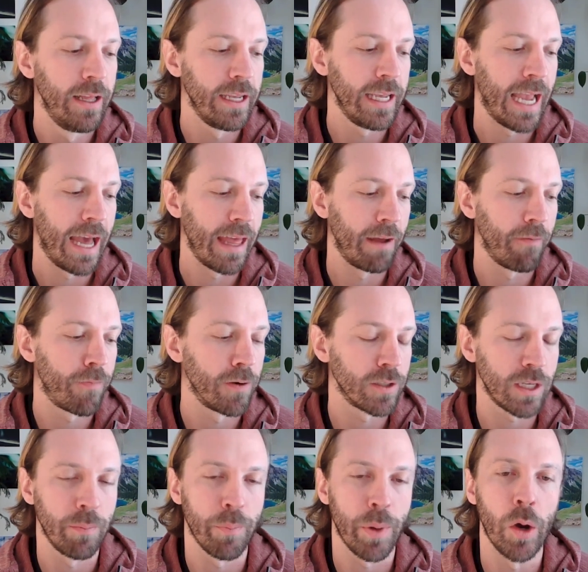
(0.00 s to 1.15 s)
yeah, that
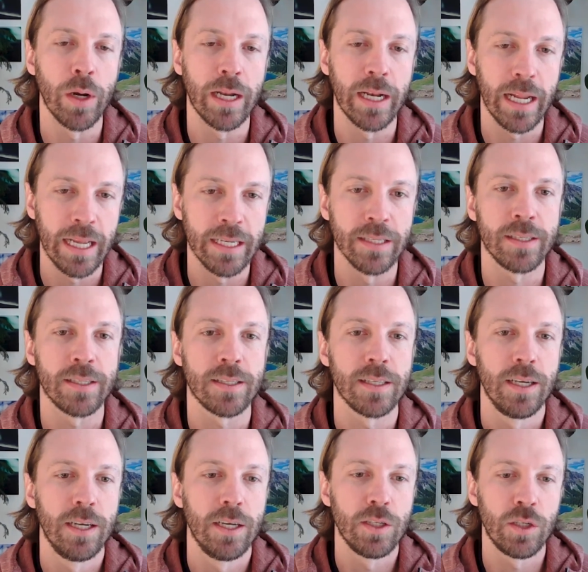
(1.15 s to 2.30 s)
first component is
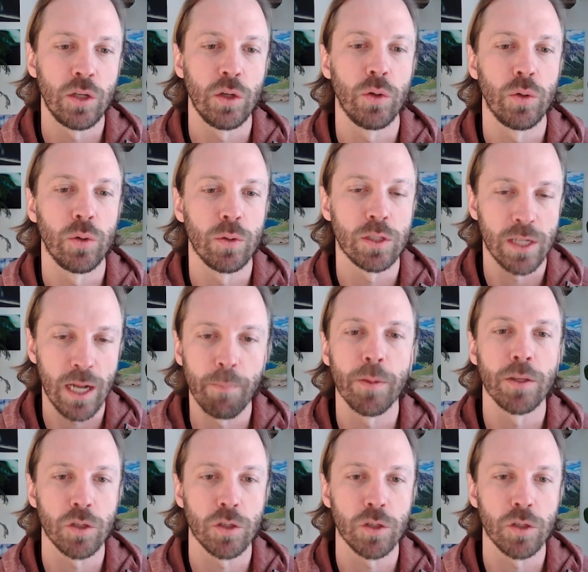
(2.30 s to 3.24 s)
to stop the